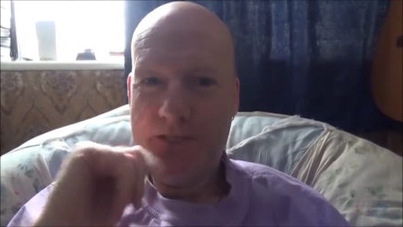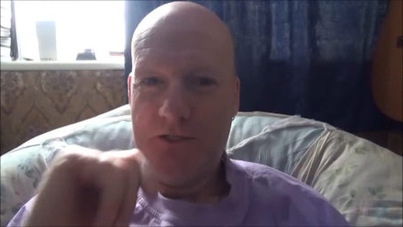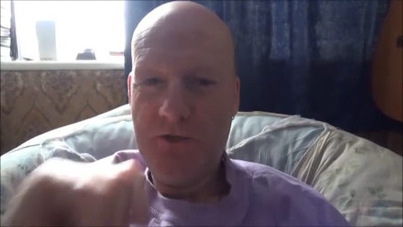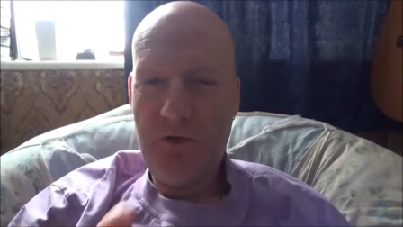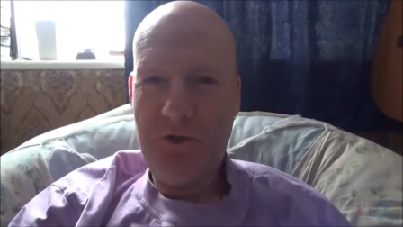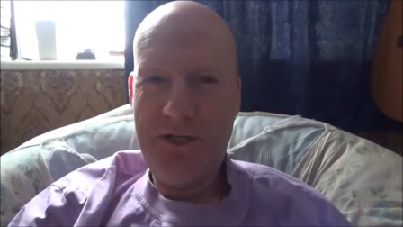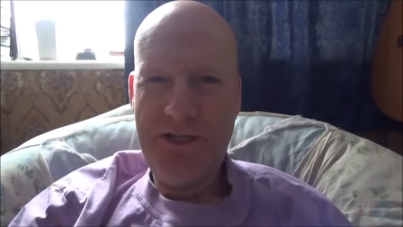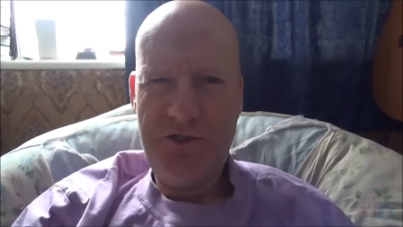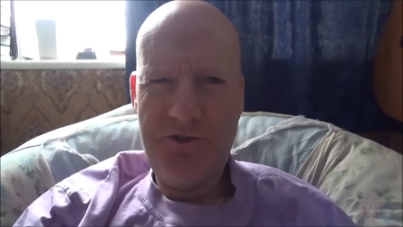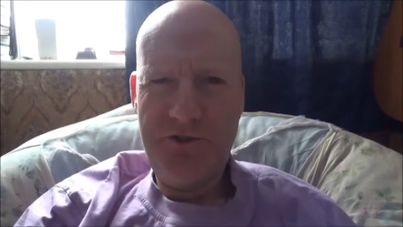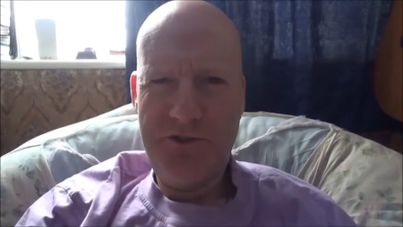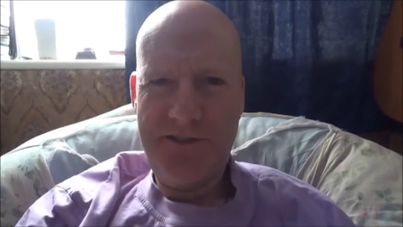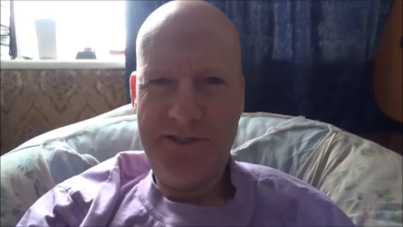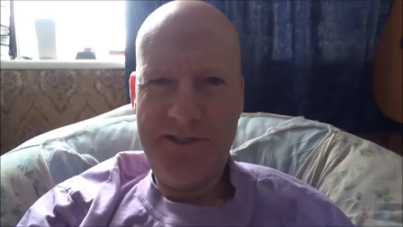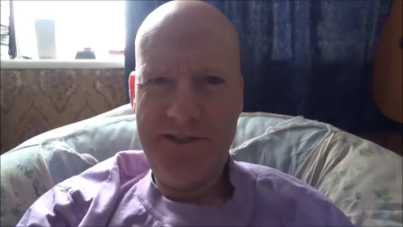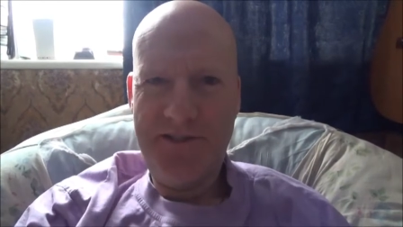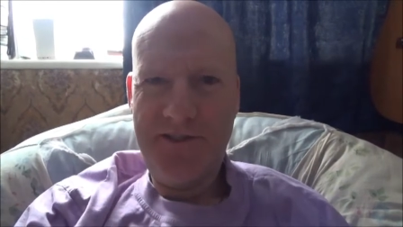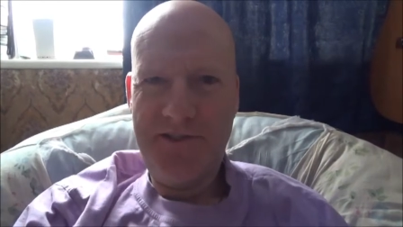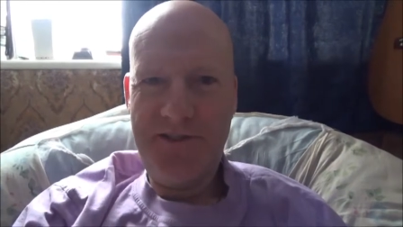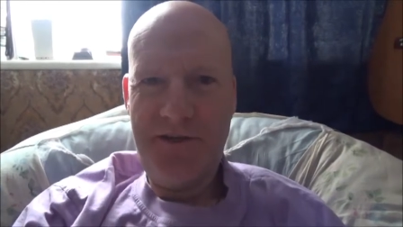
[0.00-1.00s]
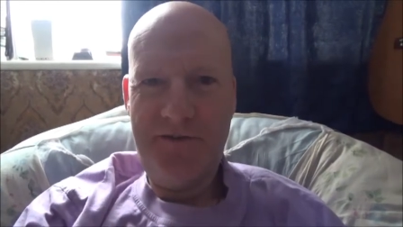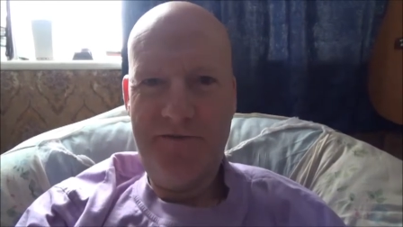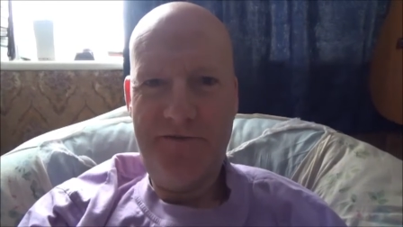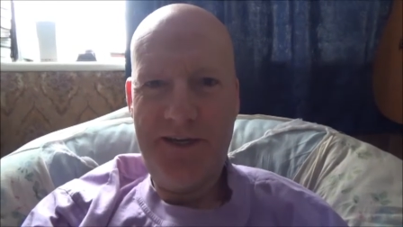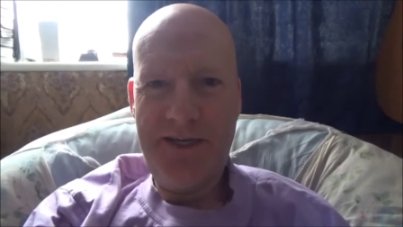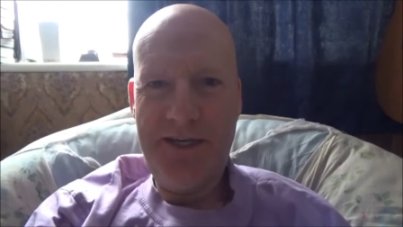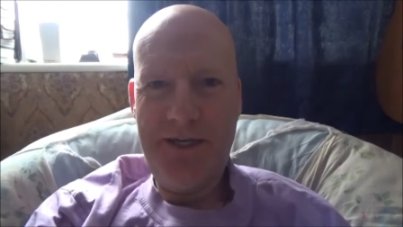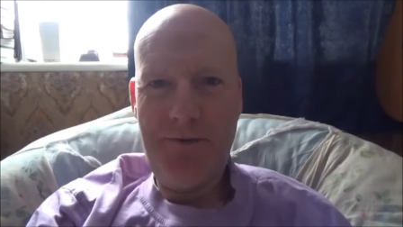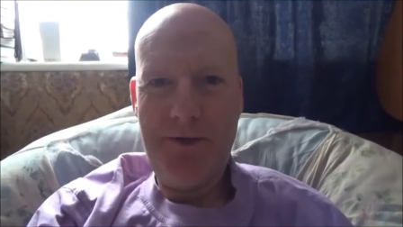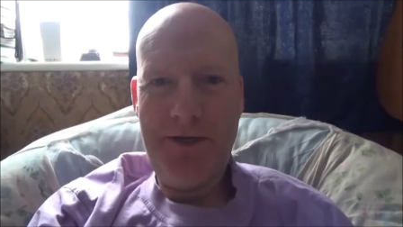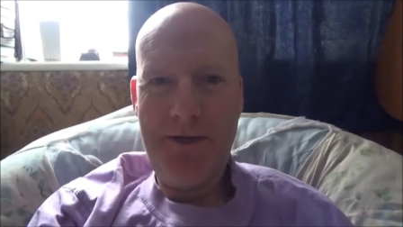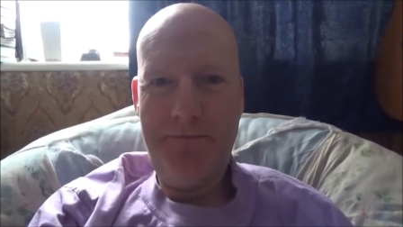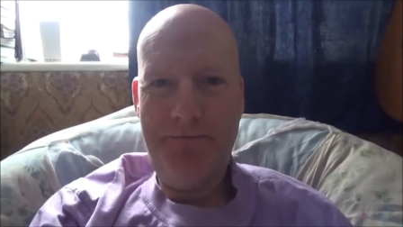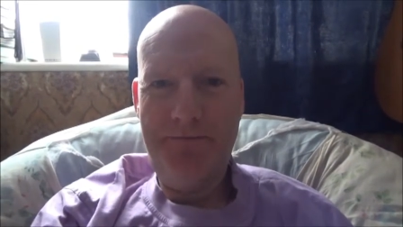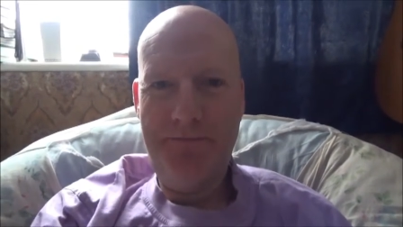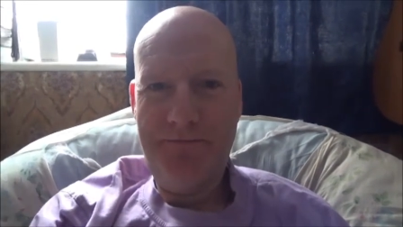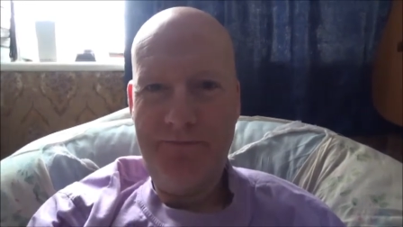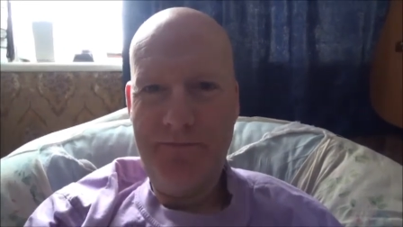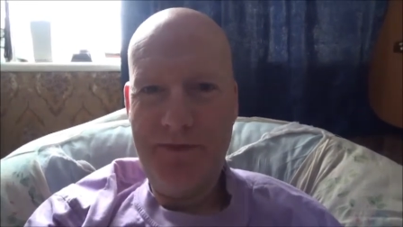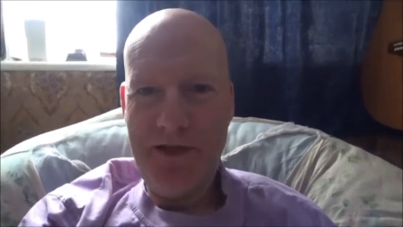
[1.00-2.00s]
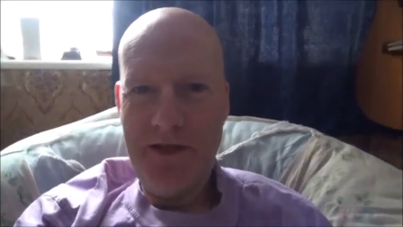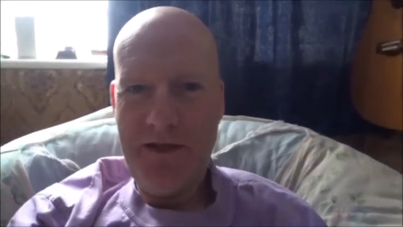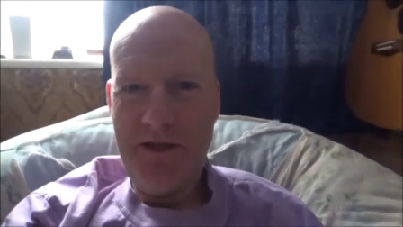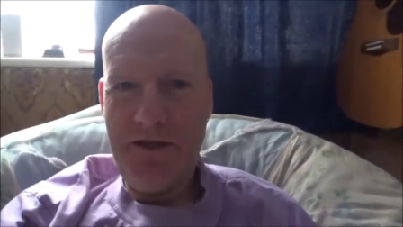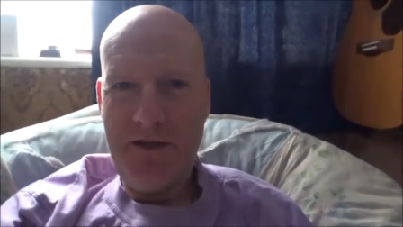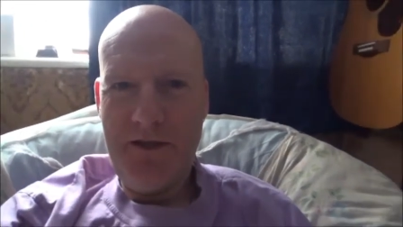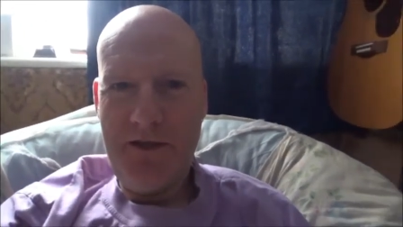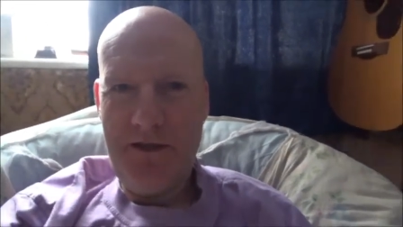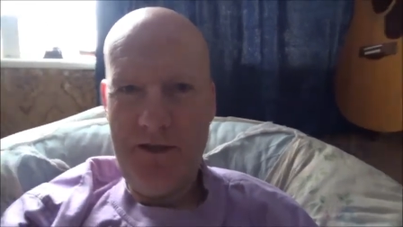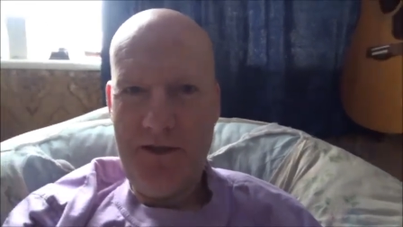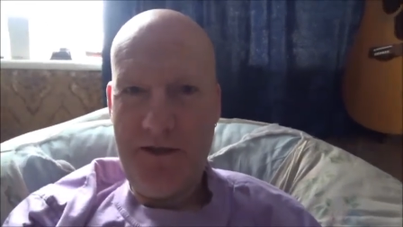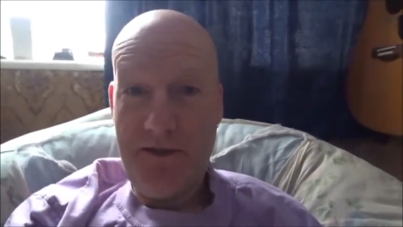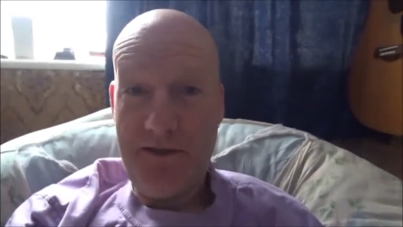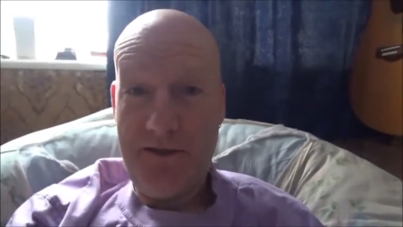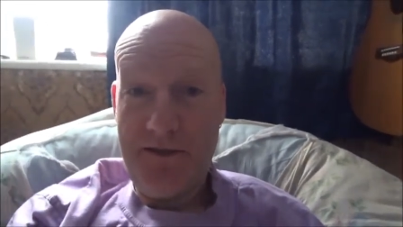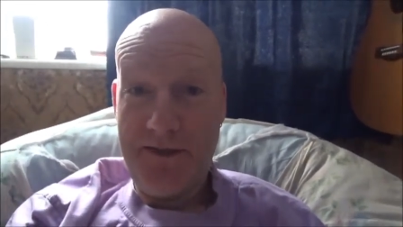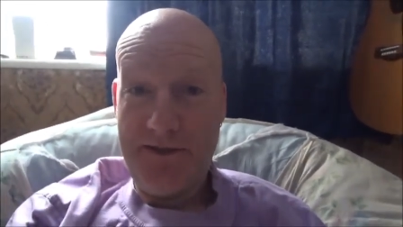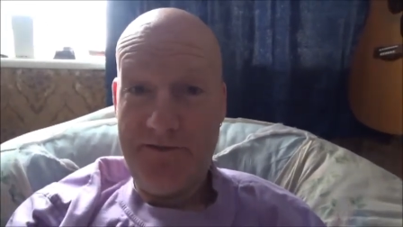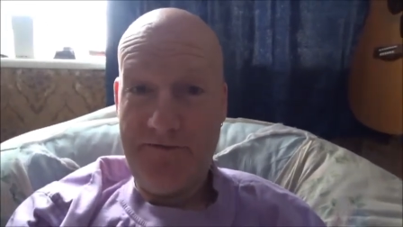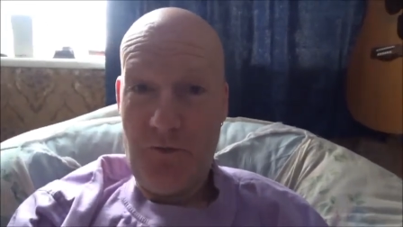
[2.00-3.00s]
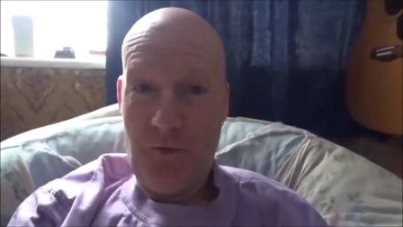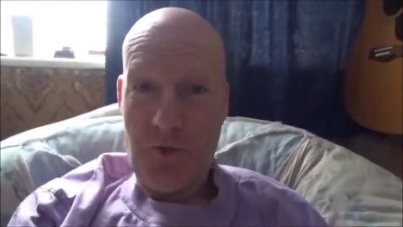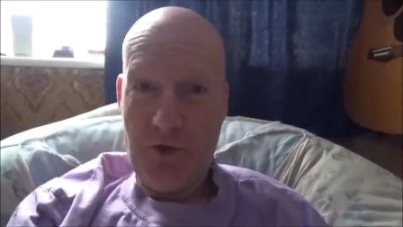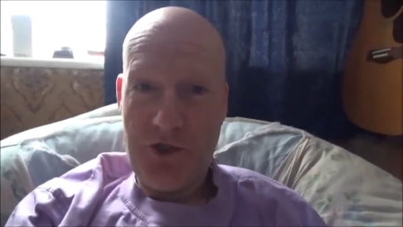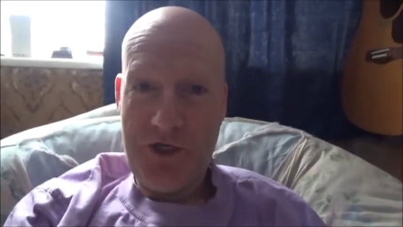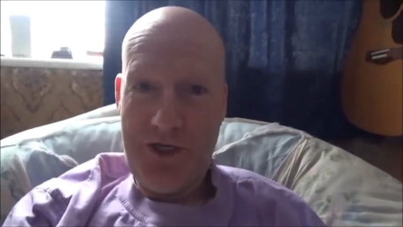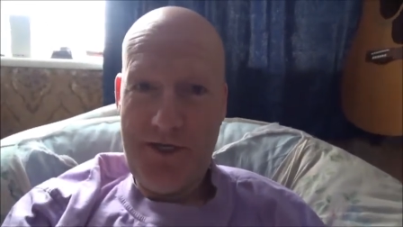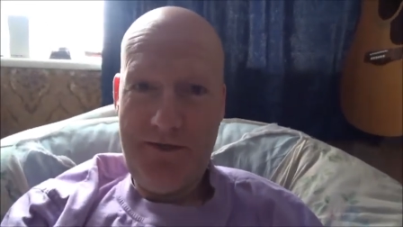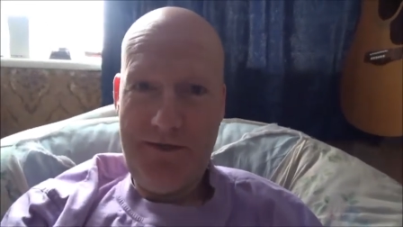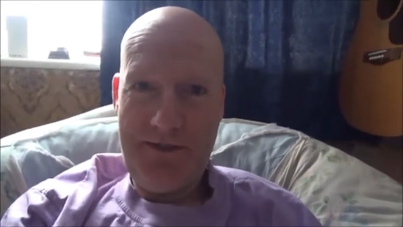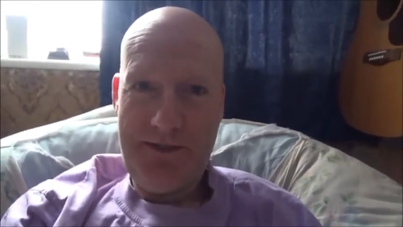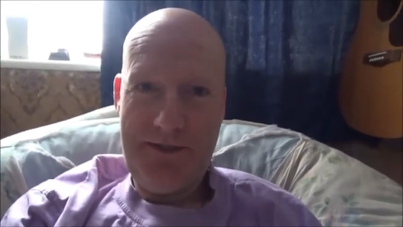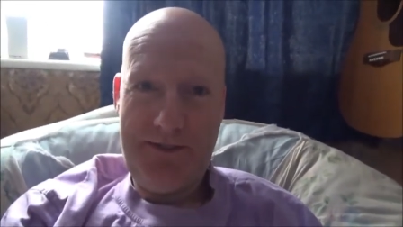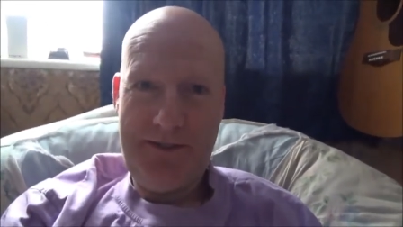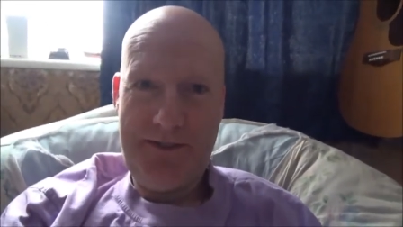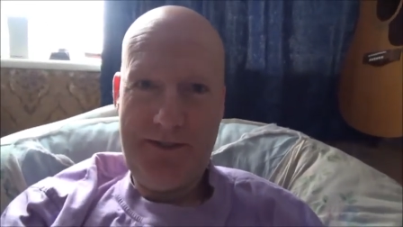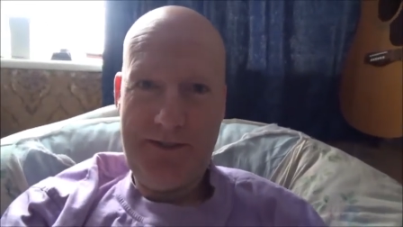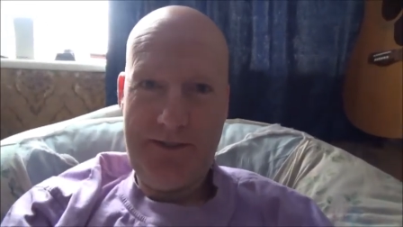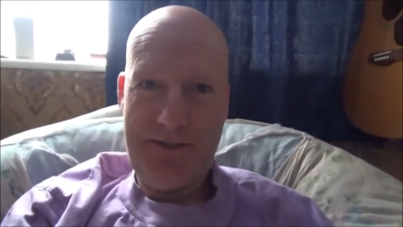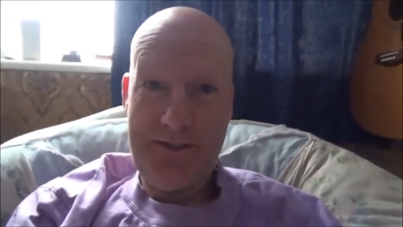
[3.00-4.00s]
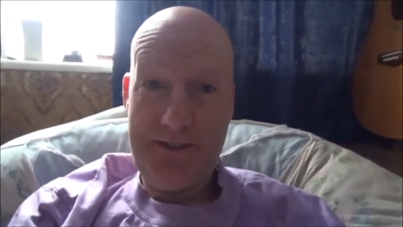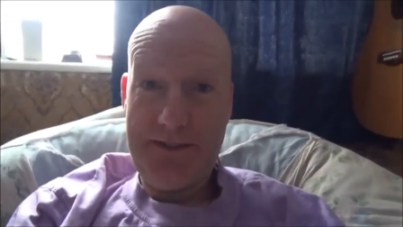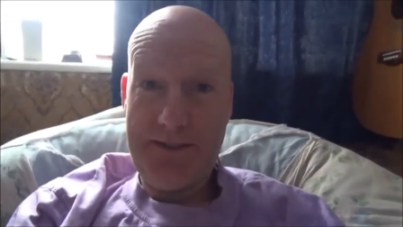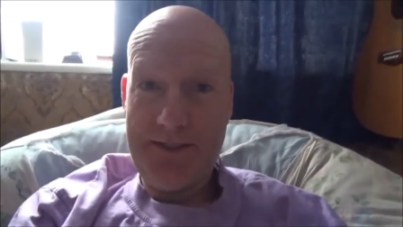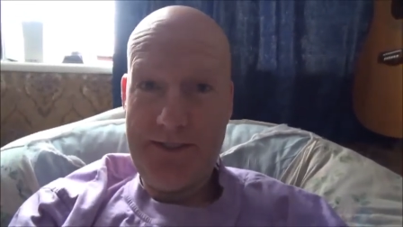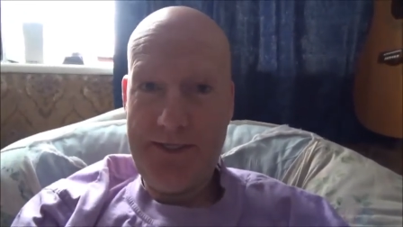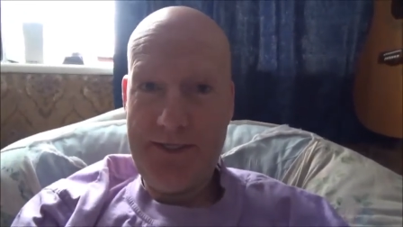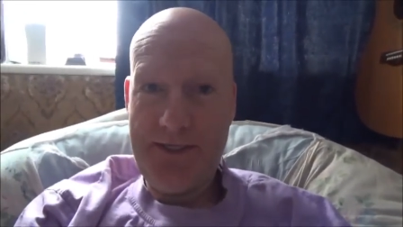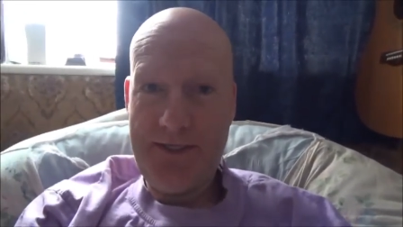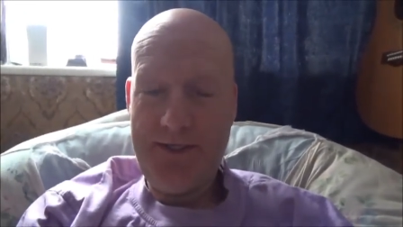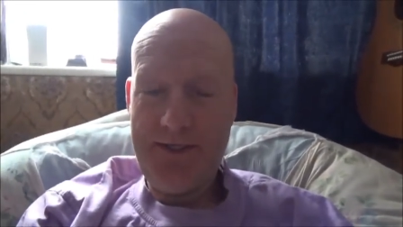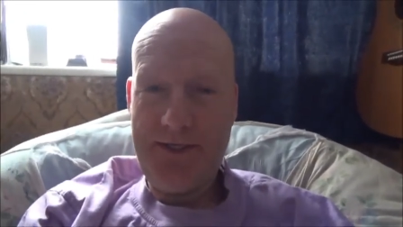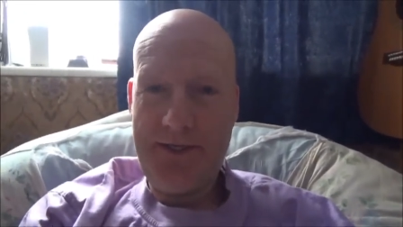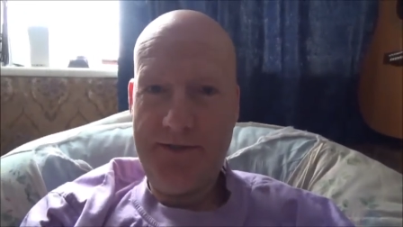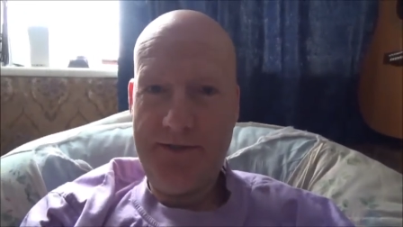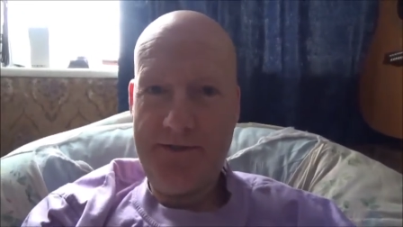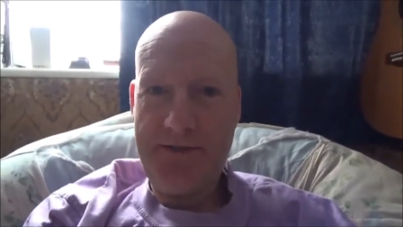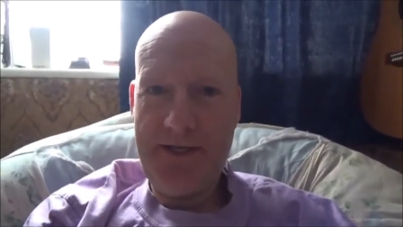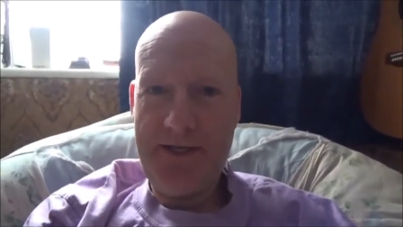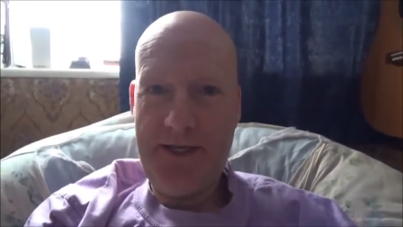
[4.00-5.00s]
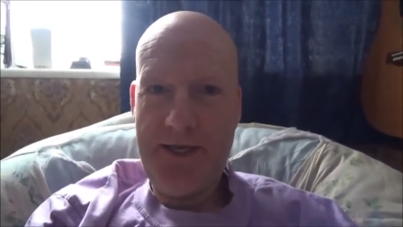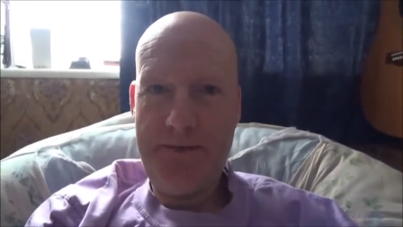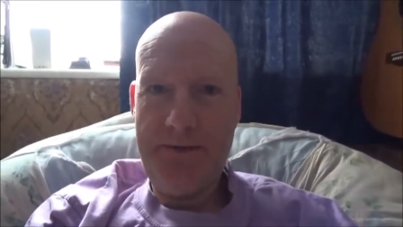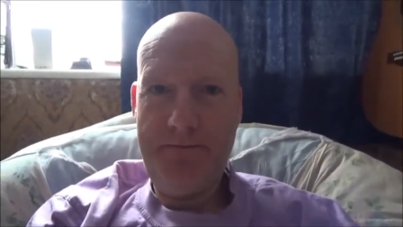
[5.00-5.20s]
It's all interesting stuff. Anyway, thanks for watching and I'll see you